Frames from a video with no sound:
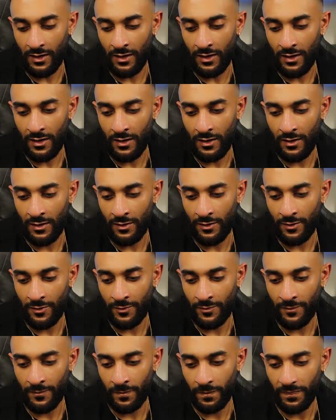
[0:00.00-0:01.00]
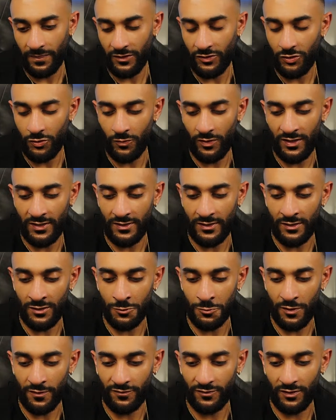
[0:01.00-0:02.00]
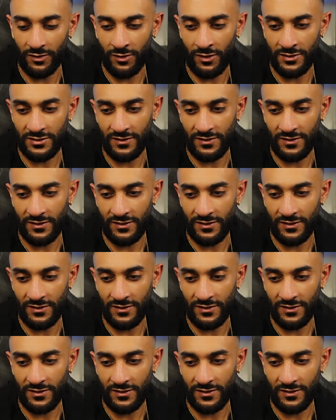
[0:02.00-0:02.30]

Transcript: The UAE,